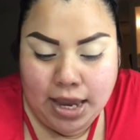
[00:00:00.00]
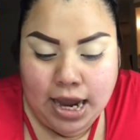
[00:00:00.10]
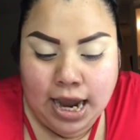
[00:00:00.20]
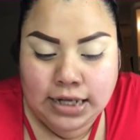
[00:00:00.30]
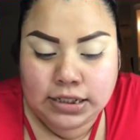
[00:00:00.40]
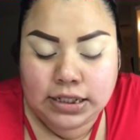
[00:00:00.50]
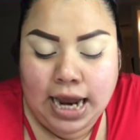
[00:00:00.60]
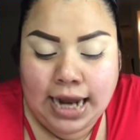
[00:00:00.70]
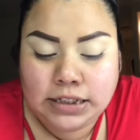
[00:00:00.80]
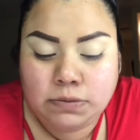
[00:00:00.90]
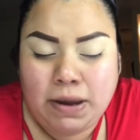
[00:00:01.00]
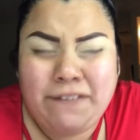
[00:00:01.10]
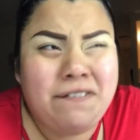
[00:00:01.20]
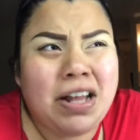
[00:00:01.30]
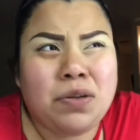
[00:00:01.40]
I asked my
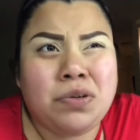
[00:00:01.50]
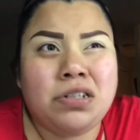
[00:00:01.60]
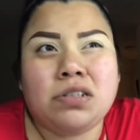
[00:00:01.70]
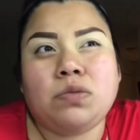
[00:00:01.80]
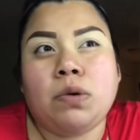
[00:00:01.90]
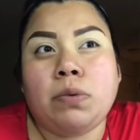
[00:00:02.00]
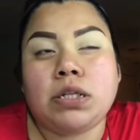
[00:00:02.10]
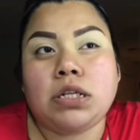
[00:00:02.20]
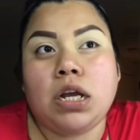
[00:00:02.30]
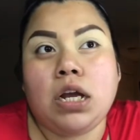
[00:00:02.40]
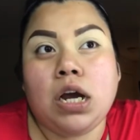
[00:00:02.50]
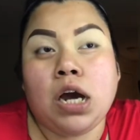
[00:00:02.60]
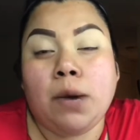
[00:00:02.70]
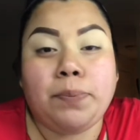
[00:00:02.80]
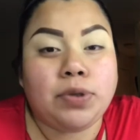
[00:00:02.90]
followers, what was it, a
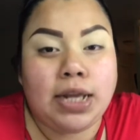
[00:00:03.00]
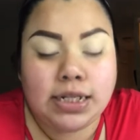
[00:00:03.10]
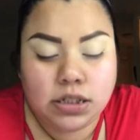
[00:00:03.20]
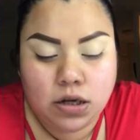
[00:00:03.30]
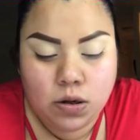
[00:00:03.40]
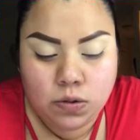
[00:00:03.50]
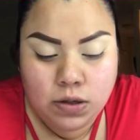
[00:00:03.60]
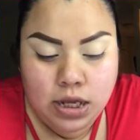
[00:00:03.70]
couple days ago,